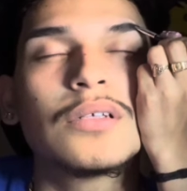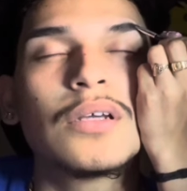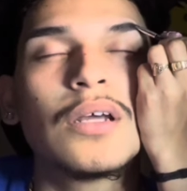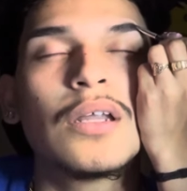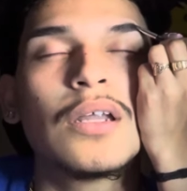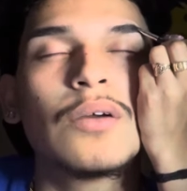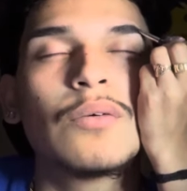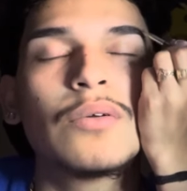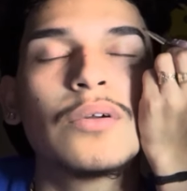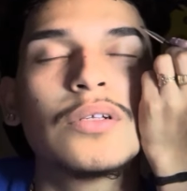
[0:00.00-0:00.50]
and
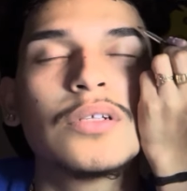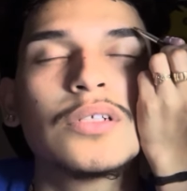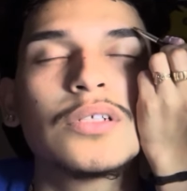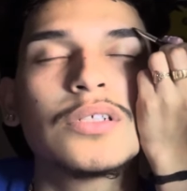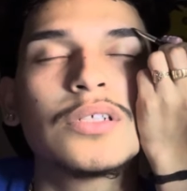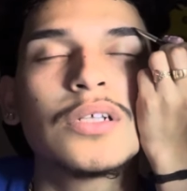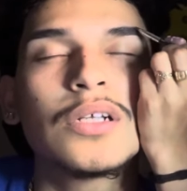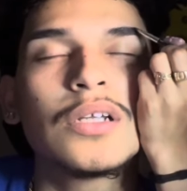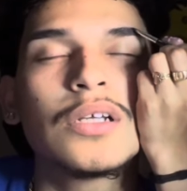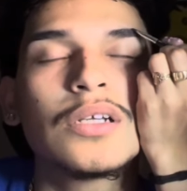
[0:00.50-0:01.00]
then we were just
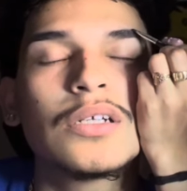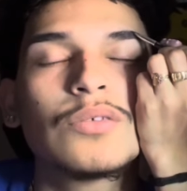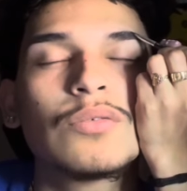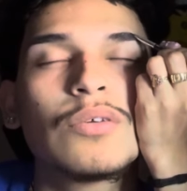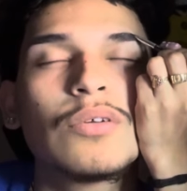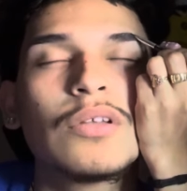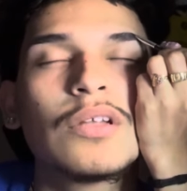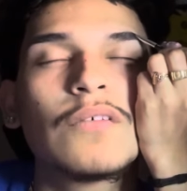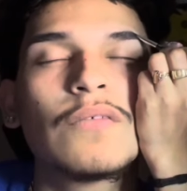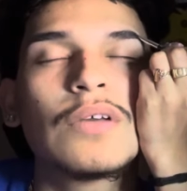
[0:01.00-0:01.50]
chilling because we are
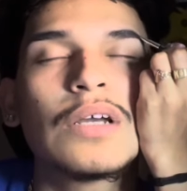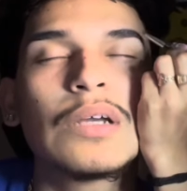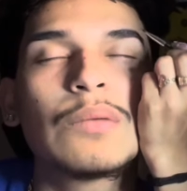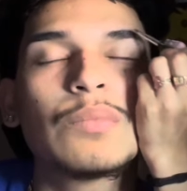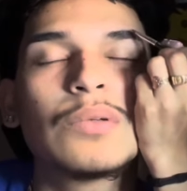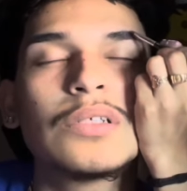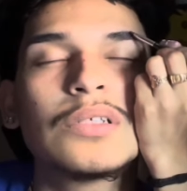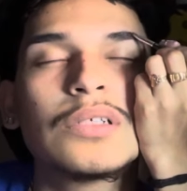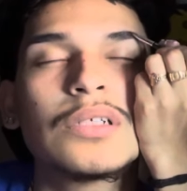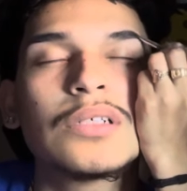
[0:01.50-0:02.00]
in the
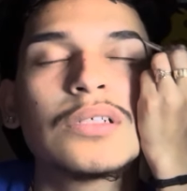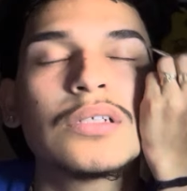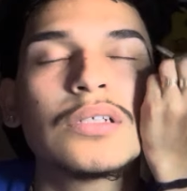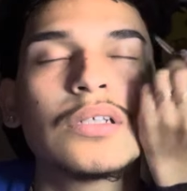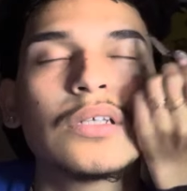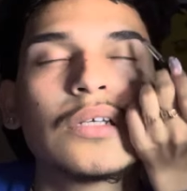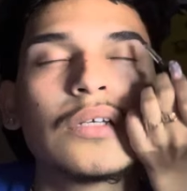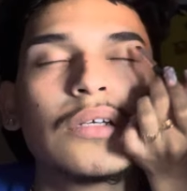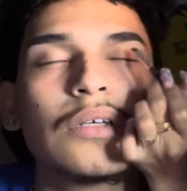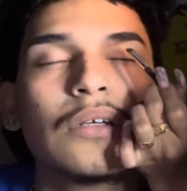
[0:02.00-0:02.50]
VIP section
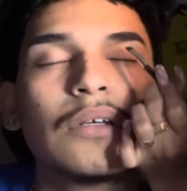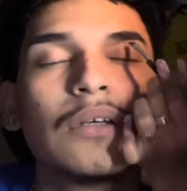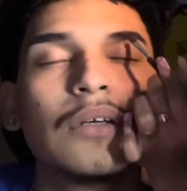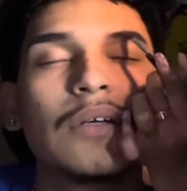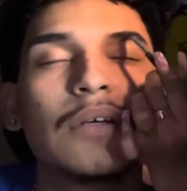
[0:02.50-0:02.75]
thingy.